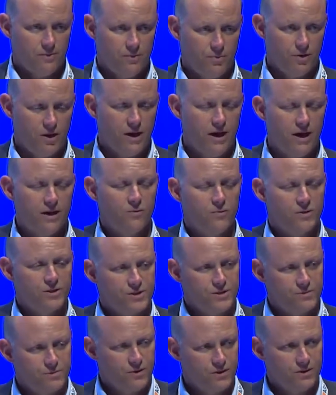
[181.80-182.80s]
block, which
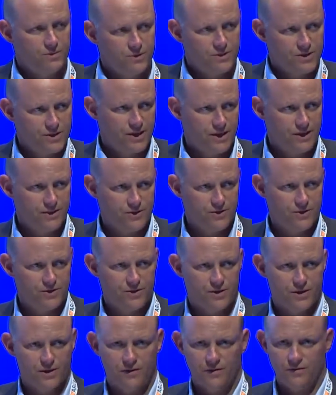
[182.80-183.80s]
is multiple
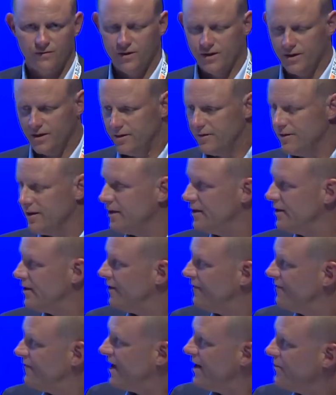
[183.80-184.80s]
stages of
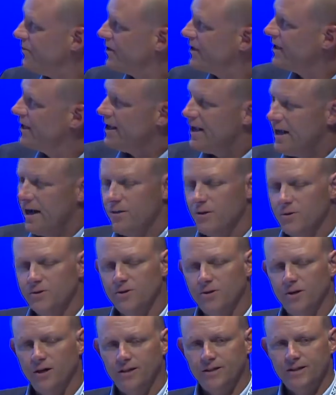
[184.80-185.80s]
a fabric, and those
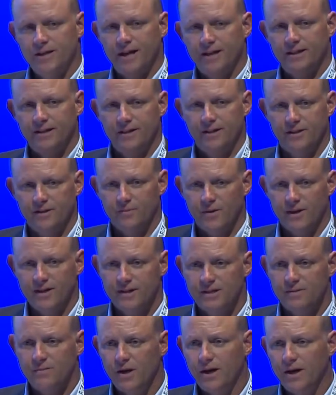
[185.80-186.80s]
are all tied together
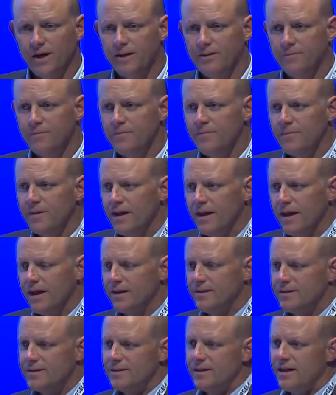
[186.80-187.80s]
by a spine. And
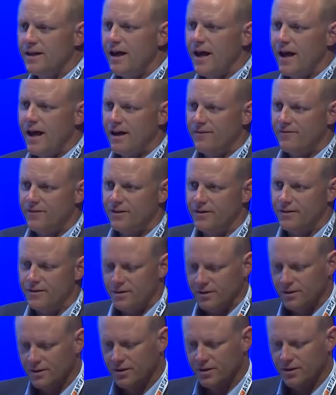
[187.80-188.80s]
instead of having
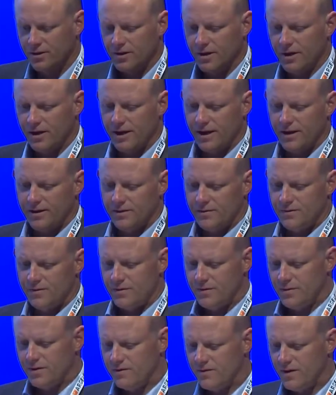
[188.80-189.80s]

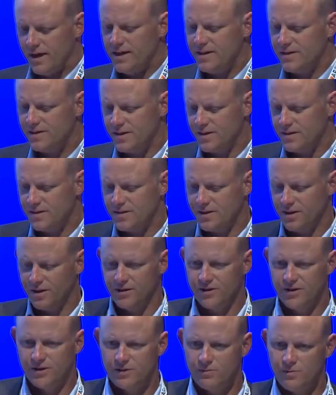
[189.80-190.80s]
devices that are
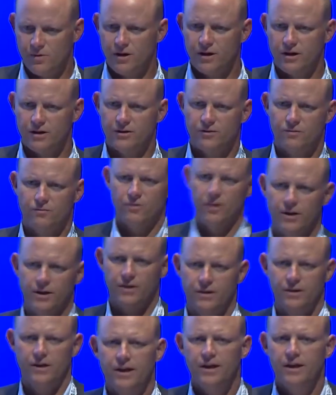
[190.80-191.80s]
smart and
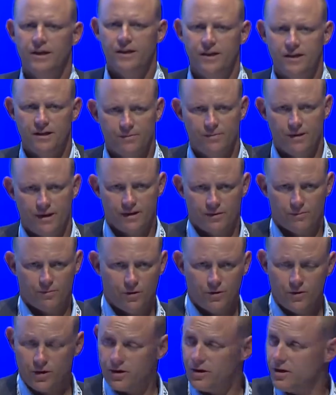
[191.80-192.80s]
run independent
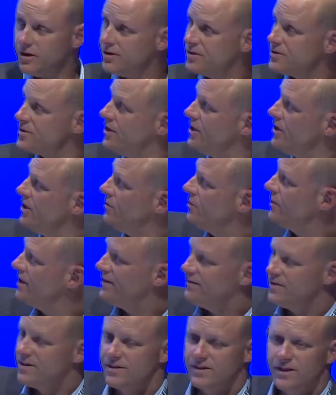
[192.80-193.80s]
protocols, we
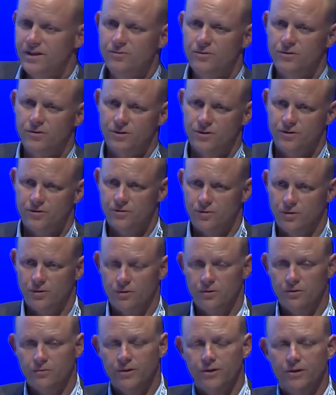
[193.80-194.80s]
have a central
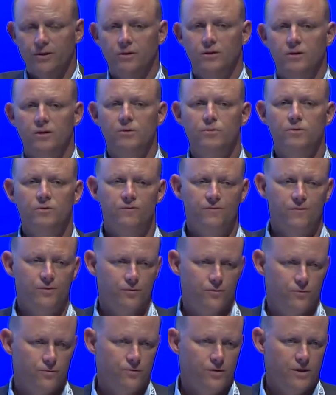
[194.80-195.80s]
controller with a global
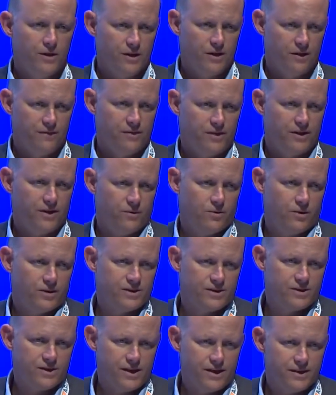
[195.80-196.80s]
view of the network
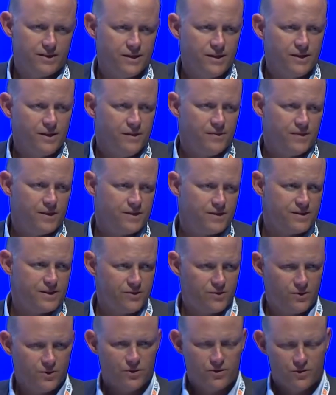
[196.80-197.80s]
state. The
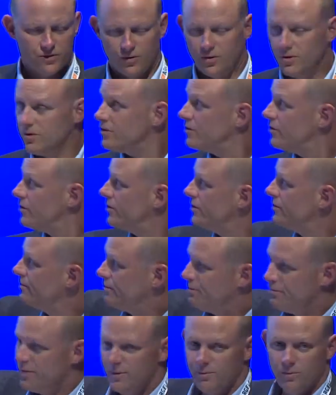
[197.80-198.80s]
central controller, or
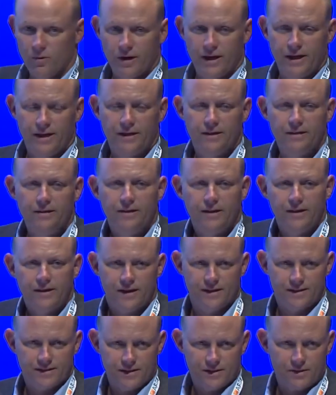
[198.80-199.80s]
big brain,
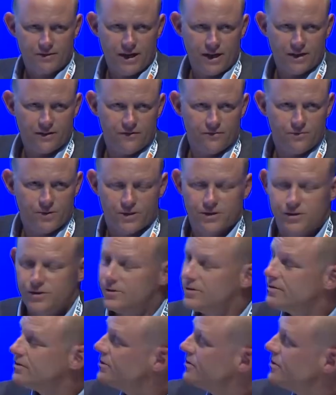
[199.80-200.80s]
as the attractive
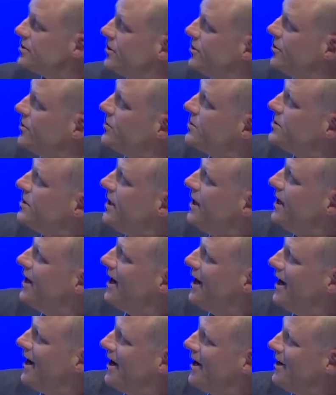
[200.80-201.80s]
picture shows,
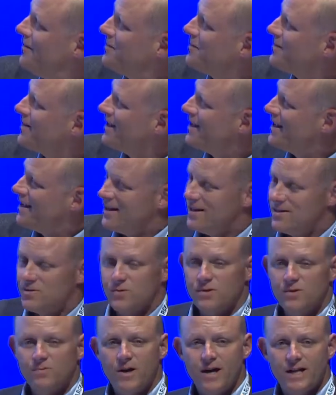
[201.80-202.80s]
is
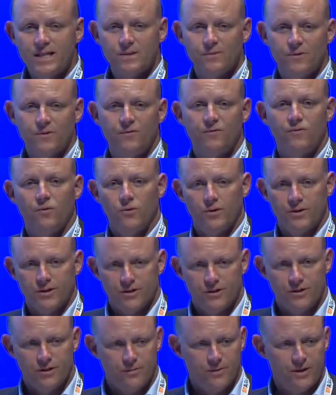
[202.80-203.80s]
responsible for
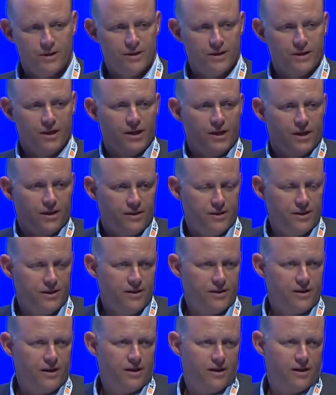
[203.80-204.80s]
determining
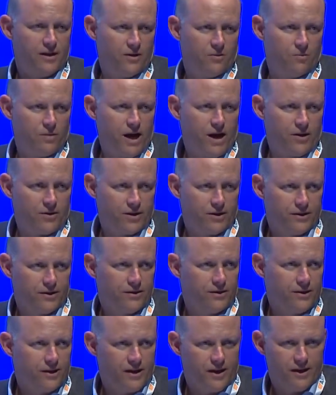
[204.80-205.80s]
the routing
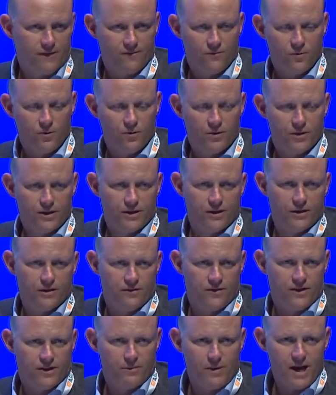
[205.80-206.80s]
and forwarding of
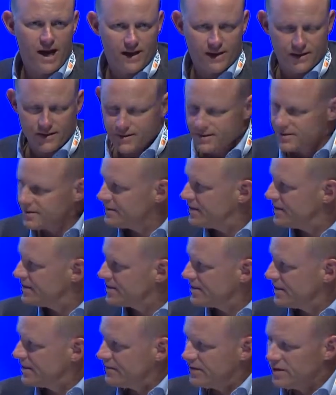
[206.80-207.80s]
all the packets,
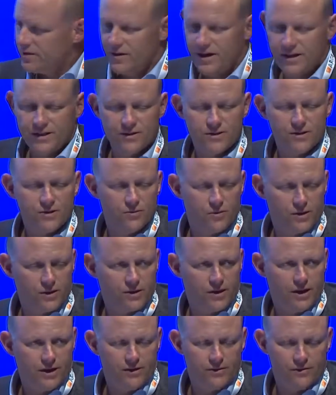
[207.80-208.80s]
instead of the devices doing it
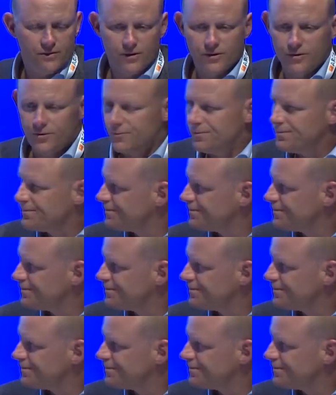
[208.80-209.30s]
on their own.